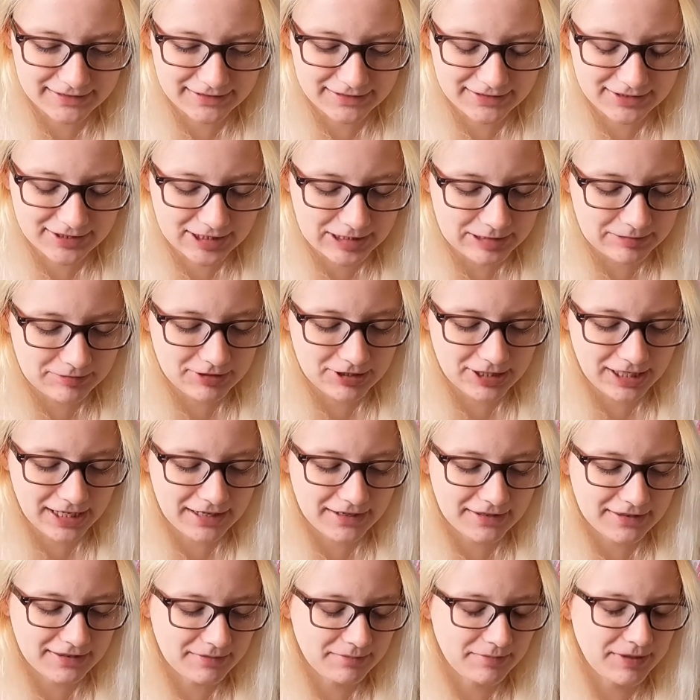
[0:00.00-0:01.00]
to
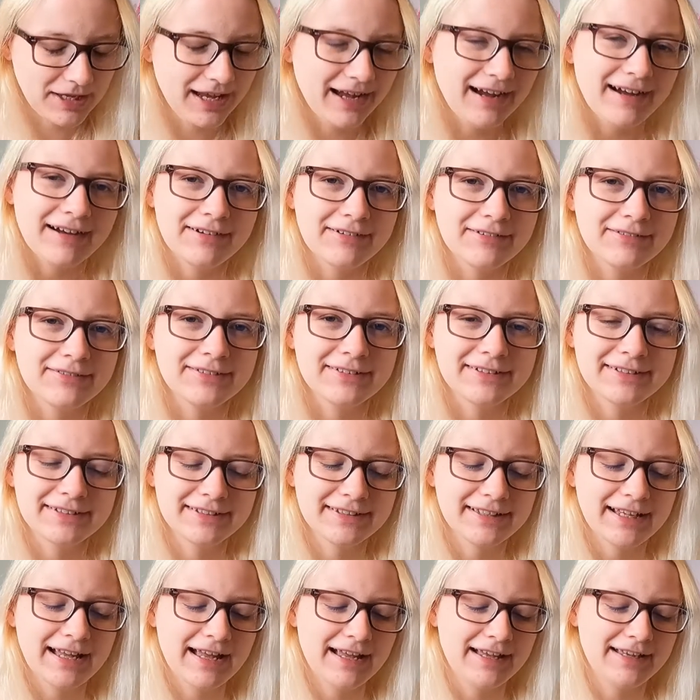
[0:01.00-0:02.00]
check them out,
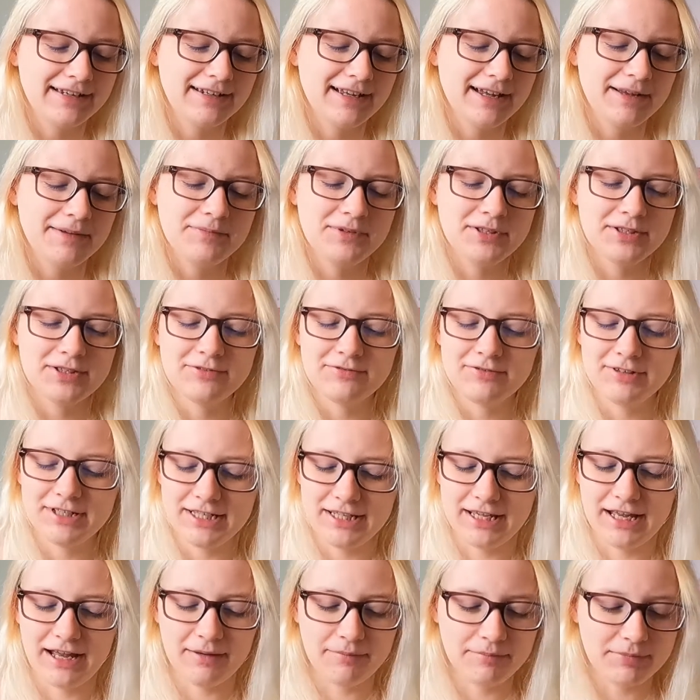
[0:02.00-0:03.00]
and I'm just really
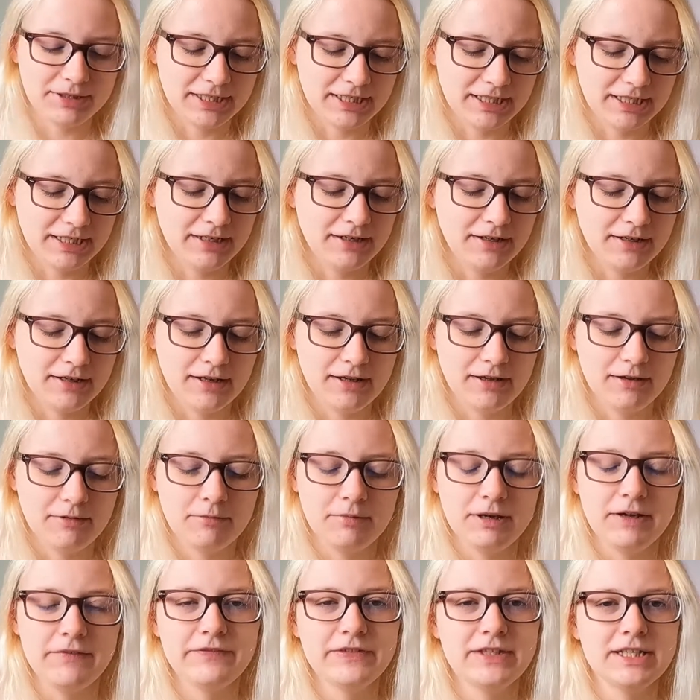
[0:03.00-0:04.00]
happy
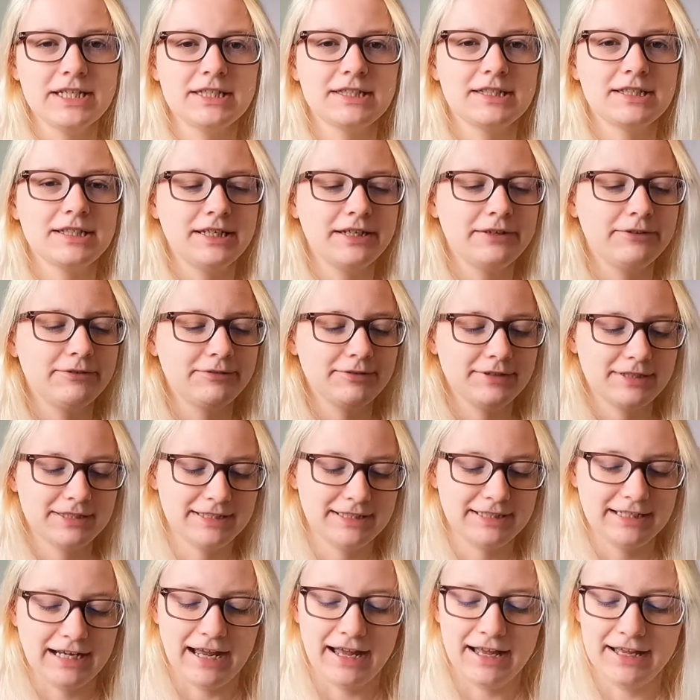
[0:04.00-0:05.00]
with this little
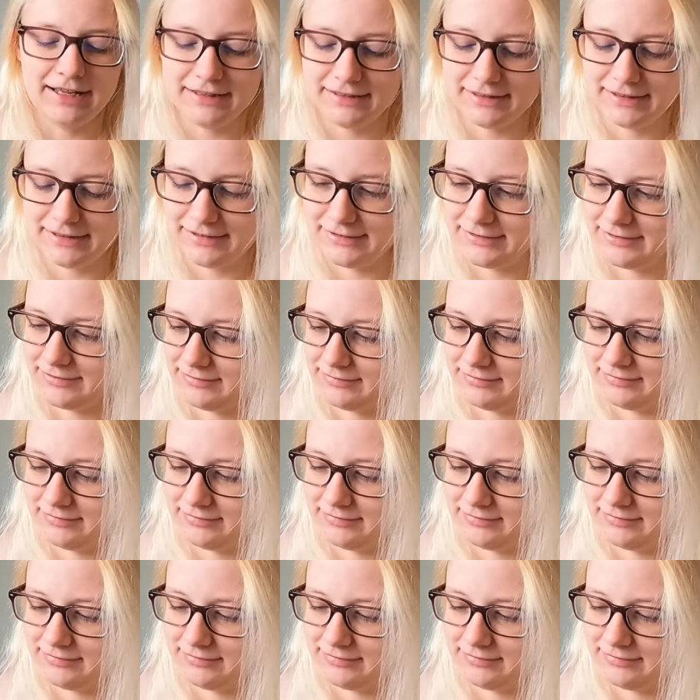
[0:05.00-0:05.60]
stack.